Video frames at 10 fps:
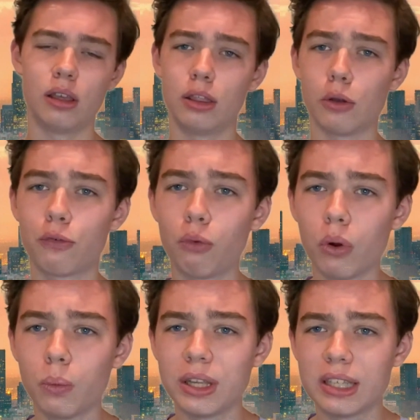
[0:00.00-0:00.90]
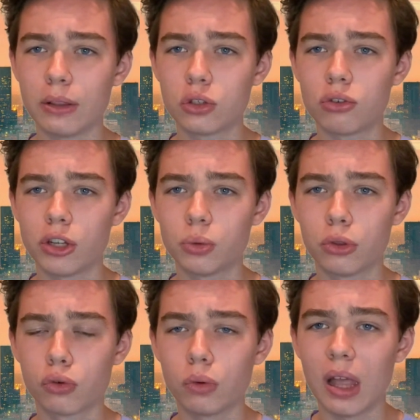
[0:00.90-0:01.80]
They're 4-1 down the stretch with
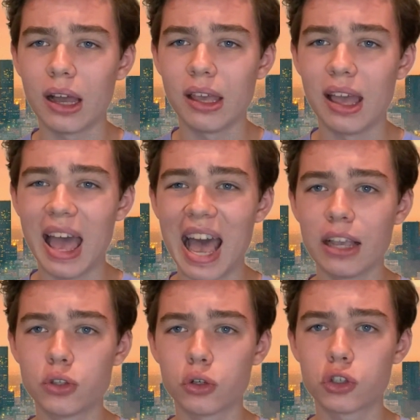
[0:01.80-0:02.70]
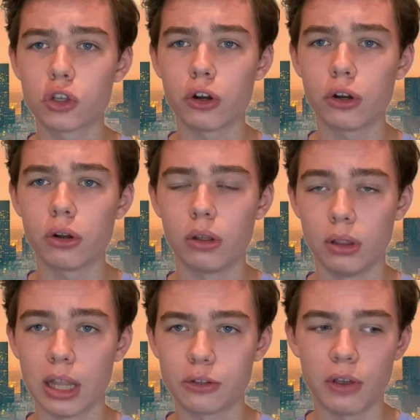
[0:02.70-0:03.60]
Drew Lock as their starter
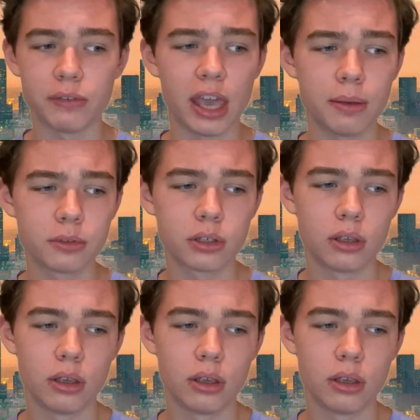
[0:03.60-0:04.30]
last 5 games.